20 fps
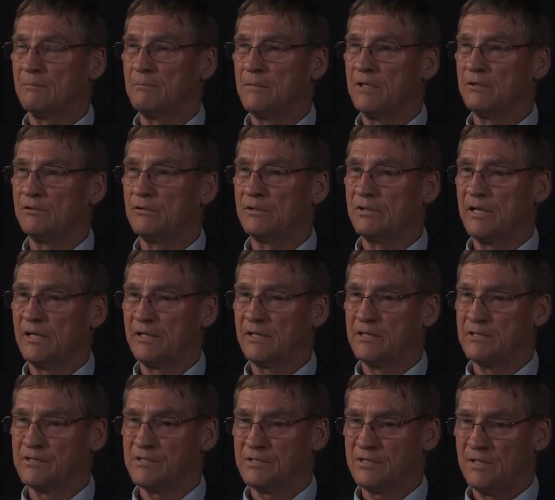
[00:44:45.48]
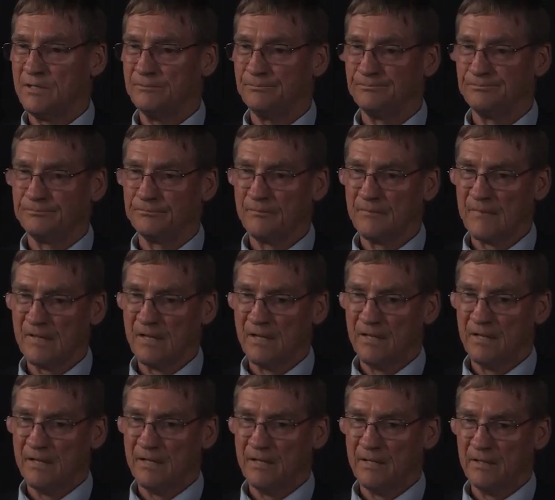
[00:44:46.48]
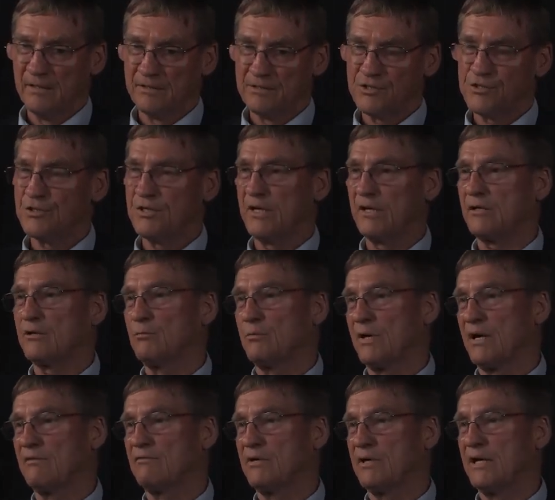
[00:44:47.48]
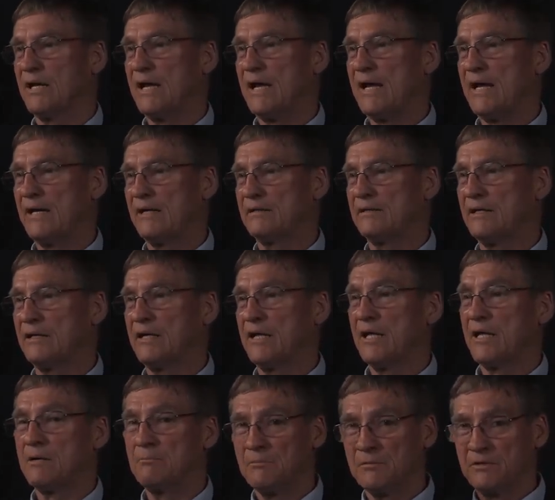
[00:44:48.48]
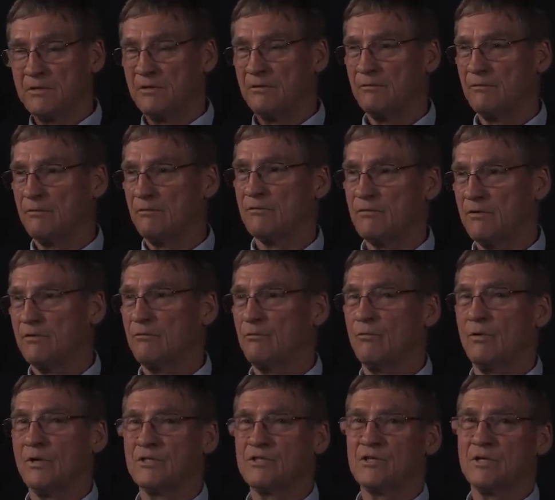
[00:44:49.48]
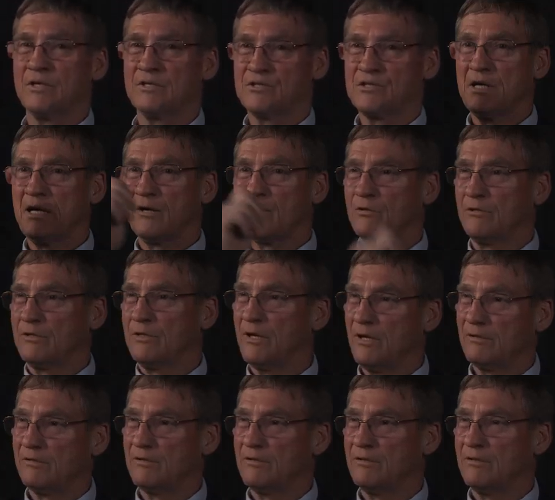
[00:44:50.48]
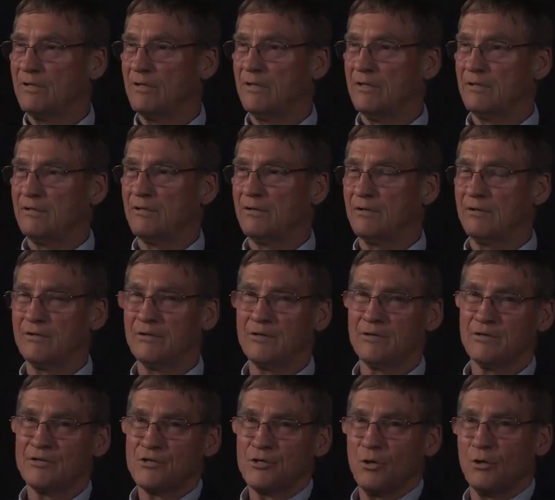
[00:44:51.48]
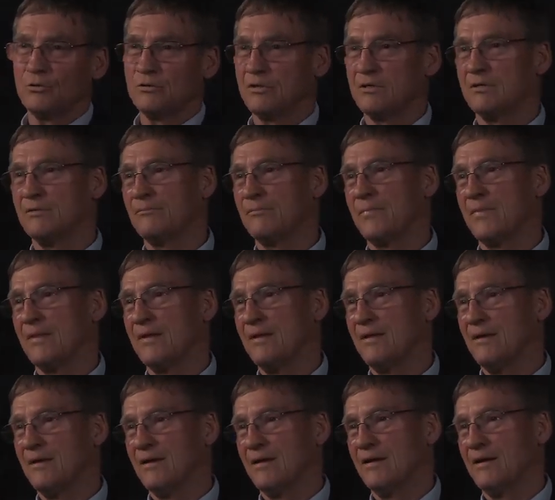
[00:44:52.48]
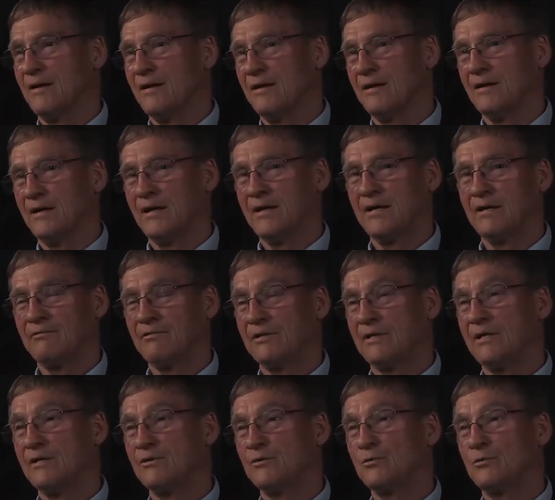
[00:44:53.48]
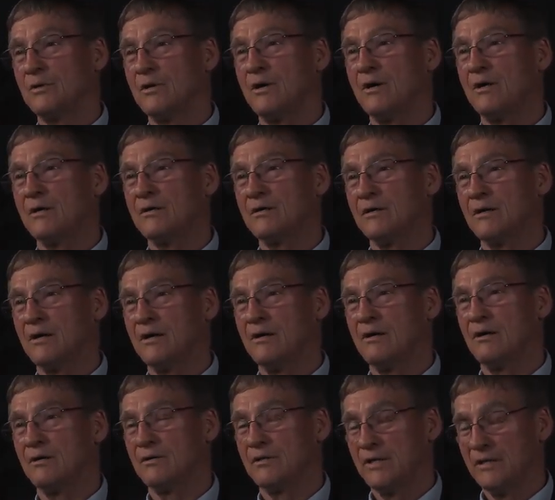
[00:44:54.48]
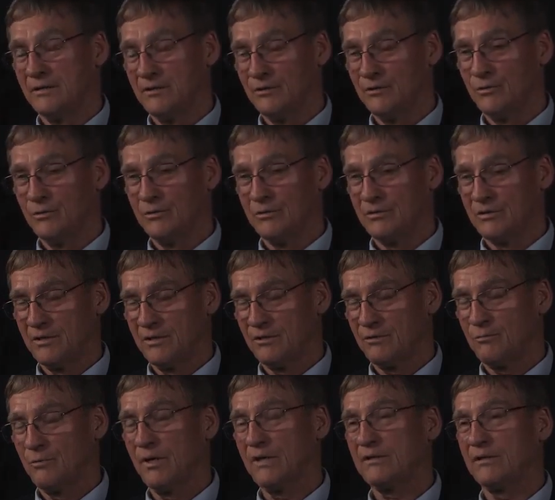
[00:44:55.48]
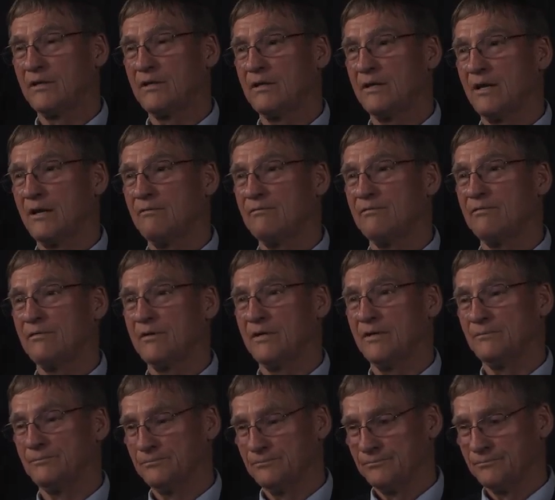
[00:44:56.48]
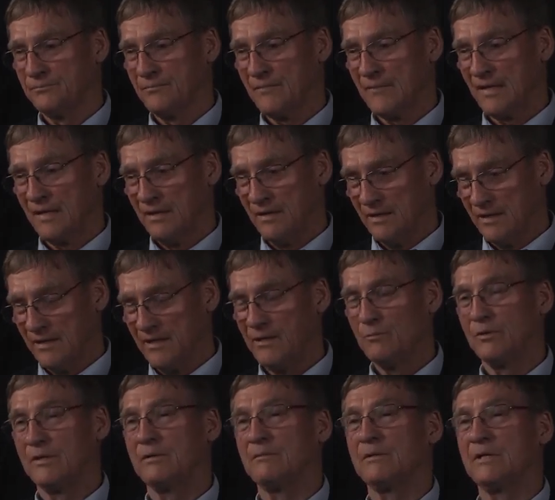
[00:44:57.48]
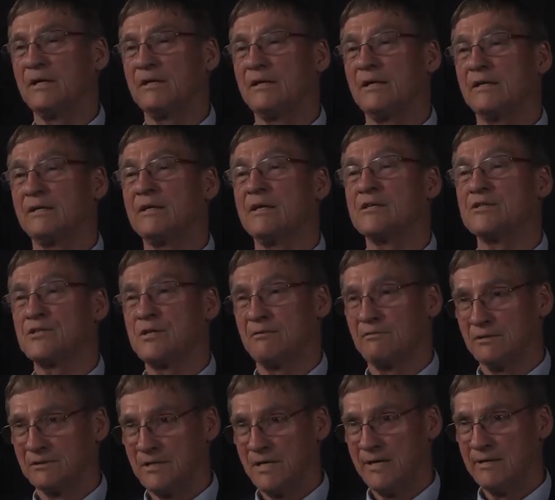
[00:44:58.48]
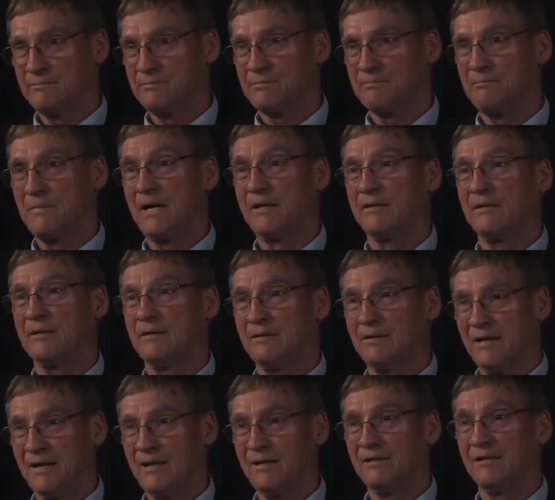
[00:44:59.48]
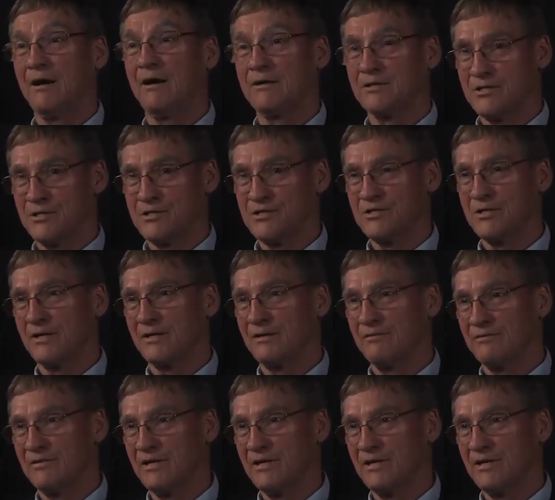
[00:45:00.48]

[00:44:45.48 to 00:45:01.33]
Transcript: be to take his um, uh, stick or whatever he had and hit him on one side or the other, you know, the shoulder. uh, and if he didn't do it hard enough, uh, didn't do it uh, quickly enough, uh, he would get hit several times by the, a larger stick